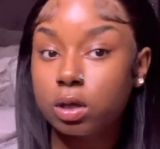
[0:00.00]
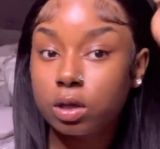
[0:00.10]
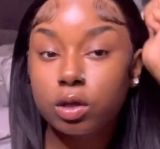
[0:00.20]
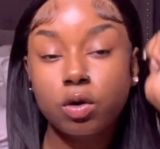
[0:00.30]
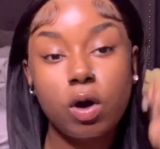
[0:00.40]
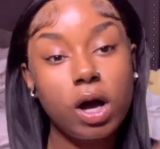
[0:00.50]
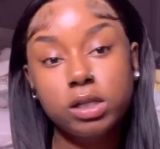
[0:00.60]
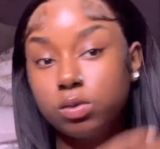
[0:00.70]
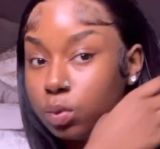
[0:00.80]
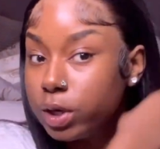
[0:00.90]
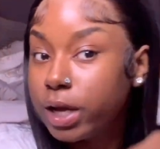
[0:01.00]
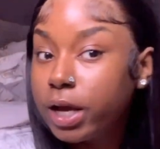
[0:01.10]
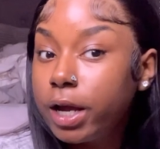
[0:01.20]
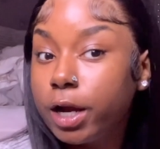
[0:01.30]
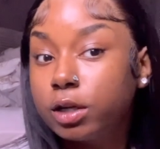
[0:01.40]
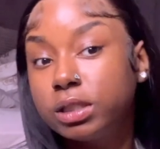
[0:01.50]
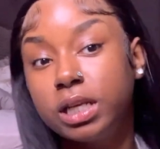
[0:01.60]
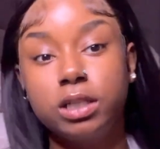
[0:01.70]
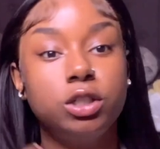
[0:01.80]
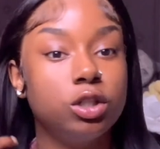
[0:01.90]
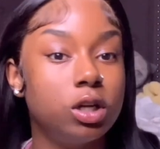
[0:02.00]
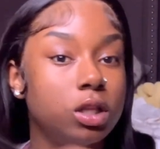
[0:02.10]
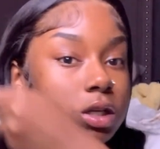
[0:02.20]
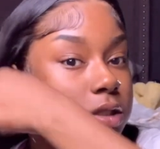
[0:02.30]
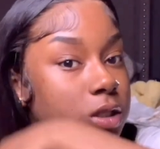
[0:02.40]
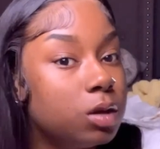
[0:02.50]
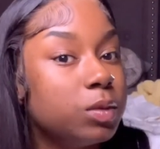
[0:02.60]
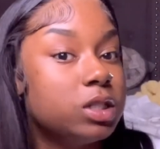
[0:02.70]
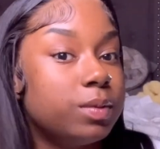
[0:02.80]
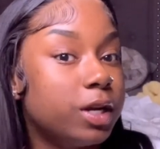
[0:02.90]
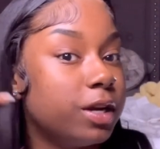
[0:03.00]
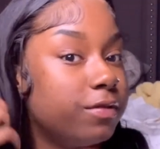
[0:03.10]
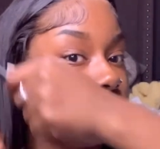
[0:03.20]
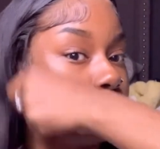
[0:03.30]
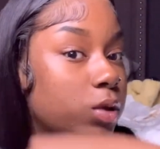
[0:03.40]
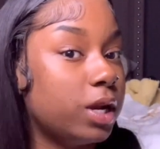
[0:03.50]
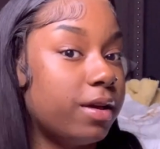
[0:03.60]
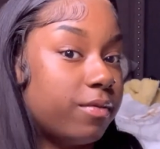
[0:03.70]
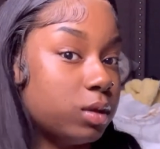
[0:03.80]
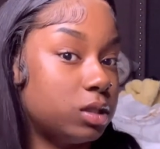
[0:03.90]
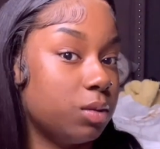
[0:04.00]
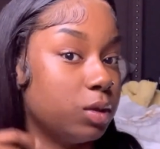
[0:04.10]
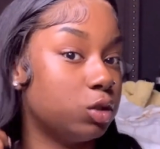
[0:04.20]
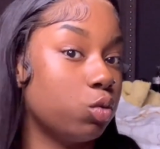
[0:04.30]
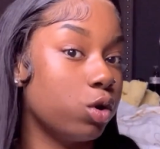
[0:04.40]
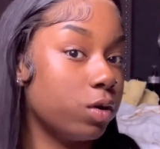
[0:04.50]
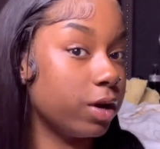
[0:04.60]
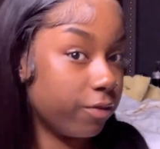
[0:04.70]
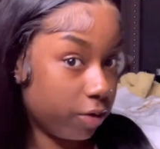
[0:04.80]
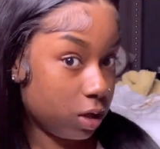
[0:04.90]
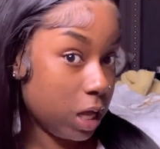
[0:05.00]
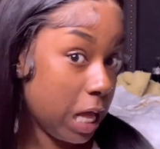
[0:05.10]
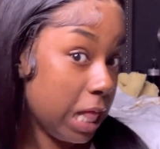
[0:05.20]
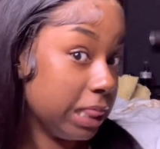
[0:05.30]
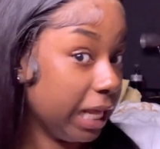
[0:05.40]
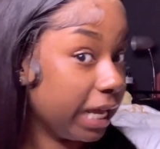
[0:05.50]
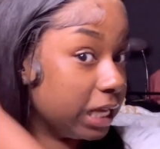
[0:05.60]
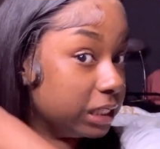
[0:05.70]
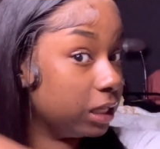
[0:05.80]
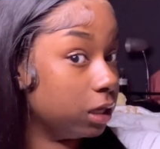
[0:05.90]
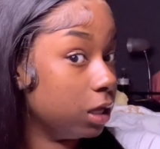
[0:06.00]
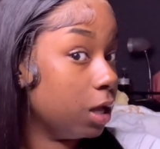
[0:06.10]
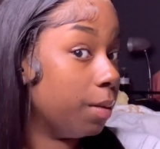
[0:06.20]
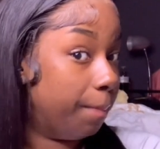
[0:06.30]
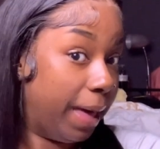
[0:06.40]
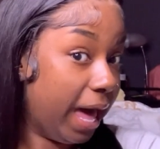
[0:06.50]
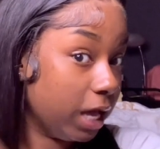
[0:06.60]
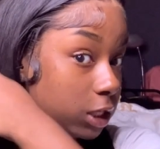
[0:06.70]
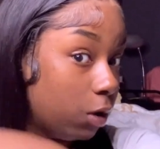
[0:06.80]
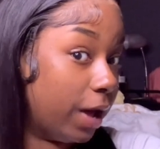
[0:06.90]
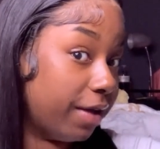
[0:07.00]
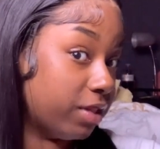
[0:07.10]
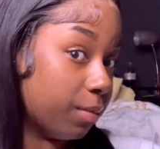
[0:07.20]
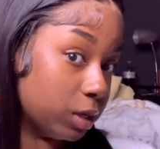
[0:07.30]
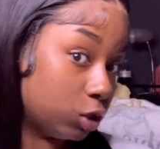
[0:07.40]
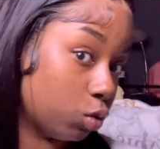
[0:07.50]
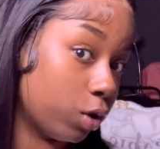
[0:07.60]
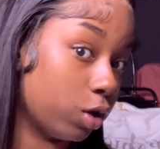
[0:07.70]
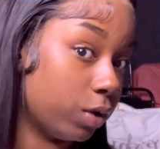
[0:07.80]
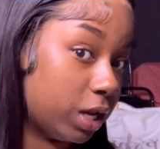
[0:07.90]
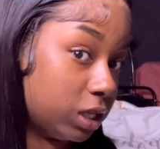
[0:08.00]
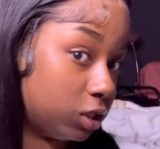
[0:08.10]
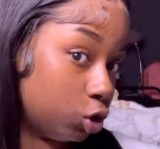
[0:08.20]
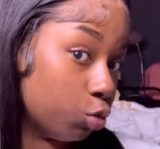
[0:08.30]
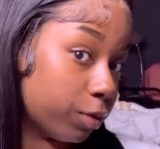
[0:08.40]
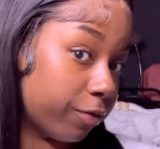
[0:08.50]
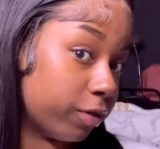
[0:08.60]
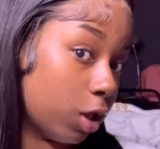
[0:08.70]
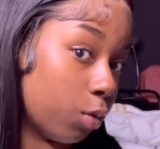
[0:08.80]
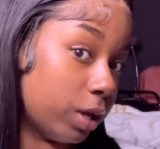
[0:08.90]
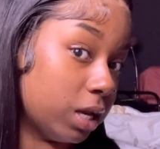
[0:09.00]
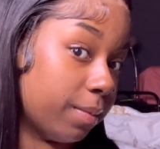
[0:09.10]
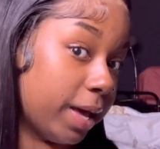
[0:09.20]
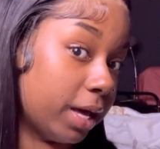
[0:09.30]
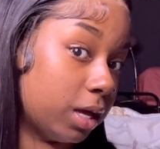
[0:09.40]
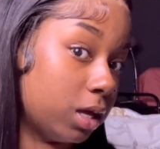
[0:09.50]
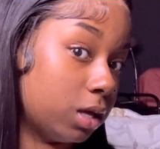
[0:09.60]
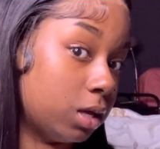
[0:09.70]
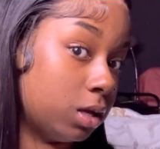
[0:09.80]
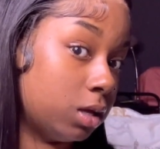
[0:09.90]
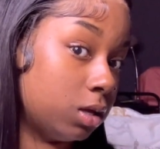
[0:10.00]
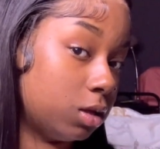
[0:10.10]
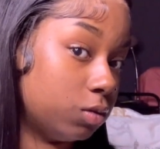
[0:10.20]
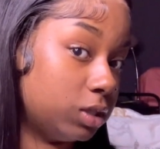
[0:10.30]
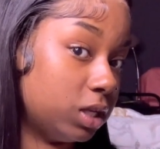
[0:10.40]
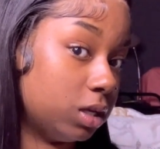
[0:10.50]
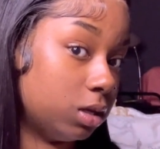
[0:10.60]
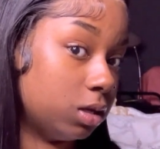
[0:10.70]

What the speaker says: you all. I swear the hair texture will look so much better if I wouldn't have put so much oil in the front, like, because the back don't have that much oil and it's super flowy in the back. You see,